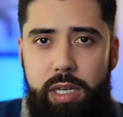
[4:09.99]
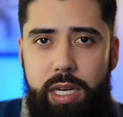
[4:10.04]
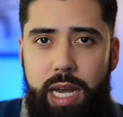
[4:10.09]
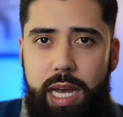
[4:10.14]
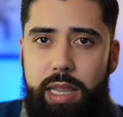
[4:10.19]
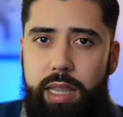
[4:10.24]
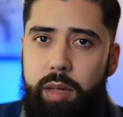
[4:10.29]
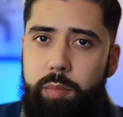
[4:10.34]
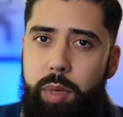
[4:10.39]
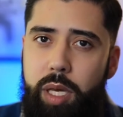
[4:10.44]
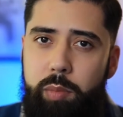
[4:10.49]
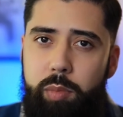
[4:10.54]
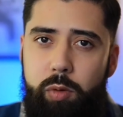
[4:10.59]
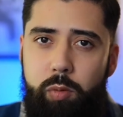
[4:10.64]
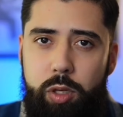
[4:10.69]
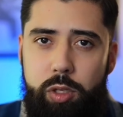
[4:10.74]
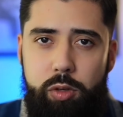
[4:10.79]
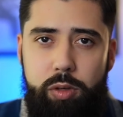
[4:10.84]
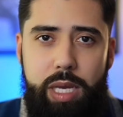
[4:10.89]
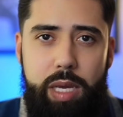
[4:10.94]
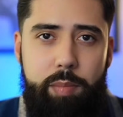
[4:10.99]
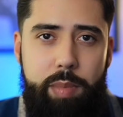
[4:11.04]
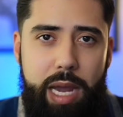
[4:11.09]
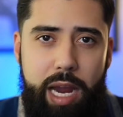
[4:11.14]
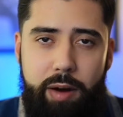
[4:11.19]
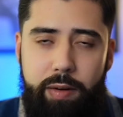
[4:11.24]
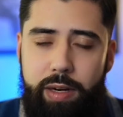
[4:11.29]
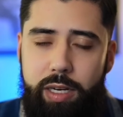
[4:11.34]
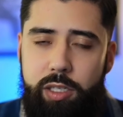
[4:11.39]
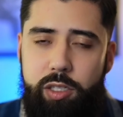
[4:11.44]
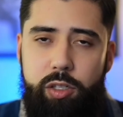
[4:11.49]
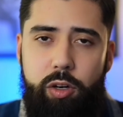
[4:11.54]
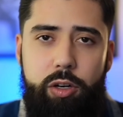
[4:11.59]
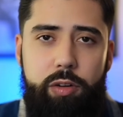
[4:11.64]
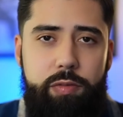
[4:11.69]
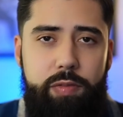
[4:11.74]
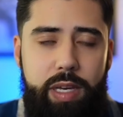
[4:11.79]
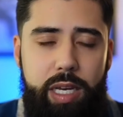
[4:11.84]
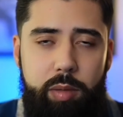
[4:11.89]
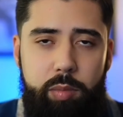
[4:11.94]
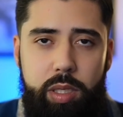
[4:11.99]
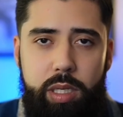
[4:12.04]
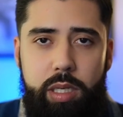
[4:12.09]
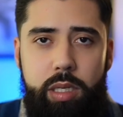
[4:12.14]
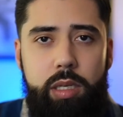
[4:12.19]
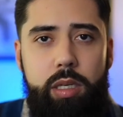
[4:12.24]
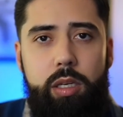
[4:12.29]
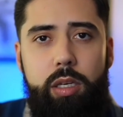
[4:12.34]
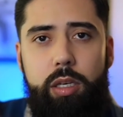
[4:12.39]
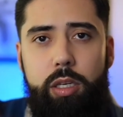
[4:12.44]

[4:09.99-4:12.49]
and then maybe when you get married and start a family,